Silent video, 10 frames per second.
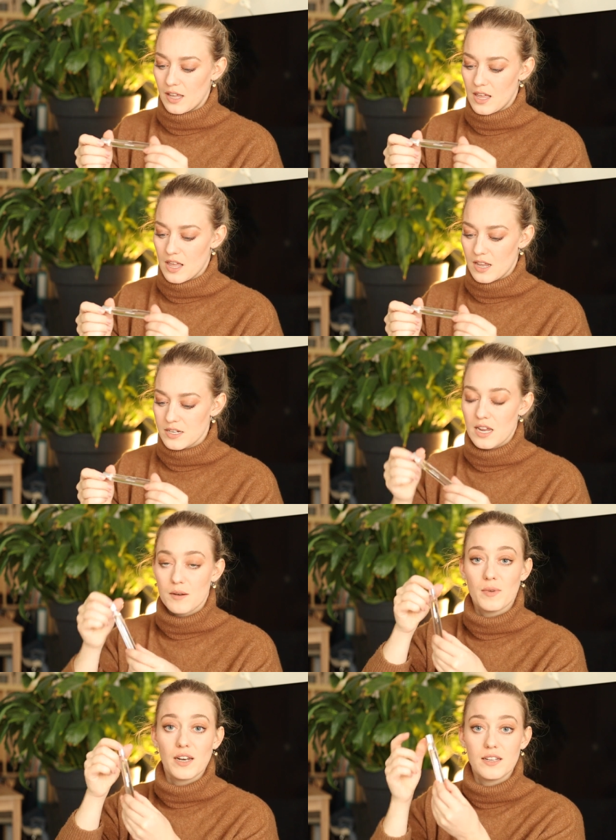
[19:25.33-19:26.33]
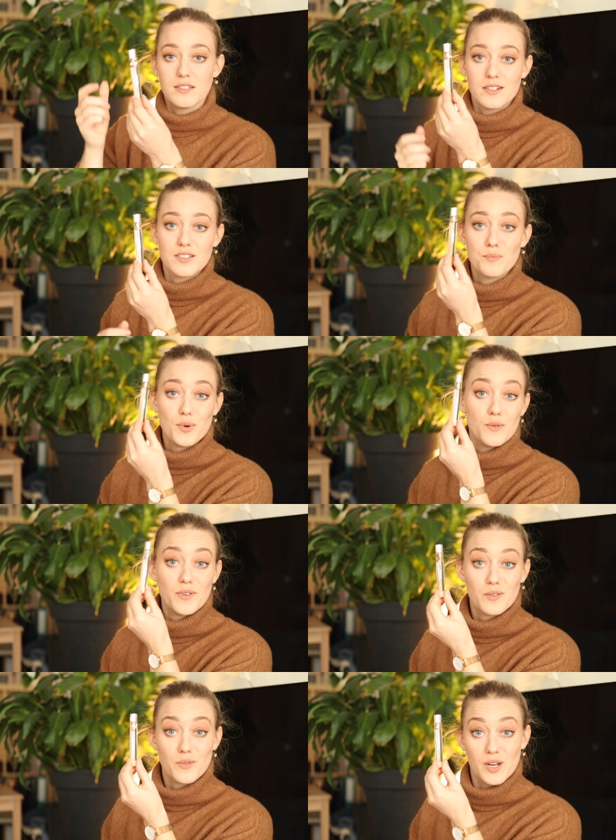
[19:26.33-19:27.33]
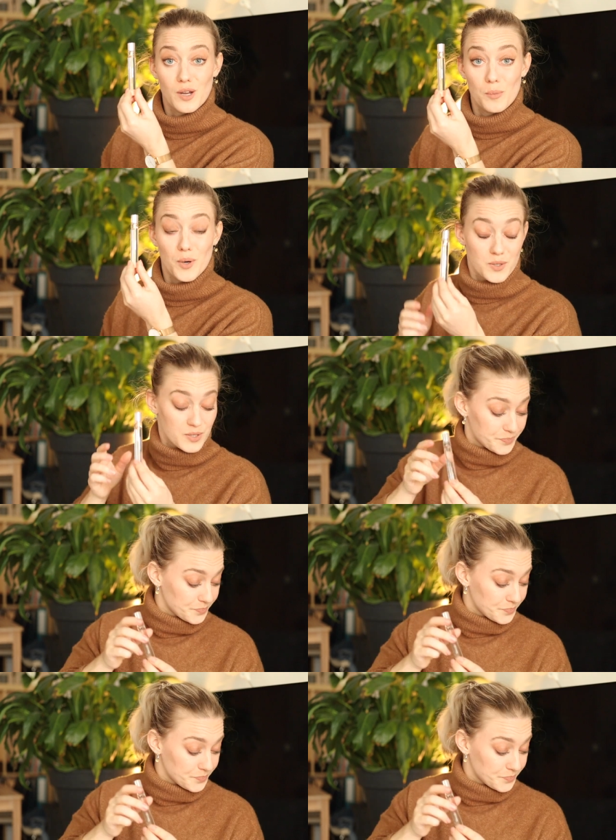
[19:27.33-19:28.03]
a 10 milliliters, perfect for your purse.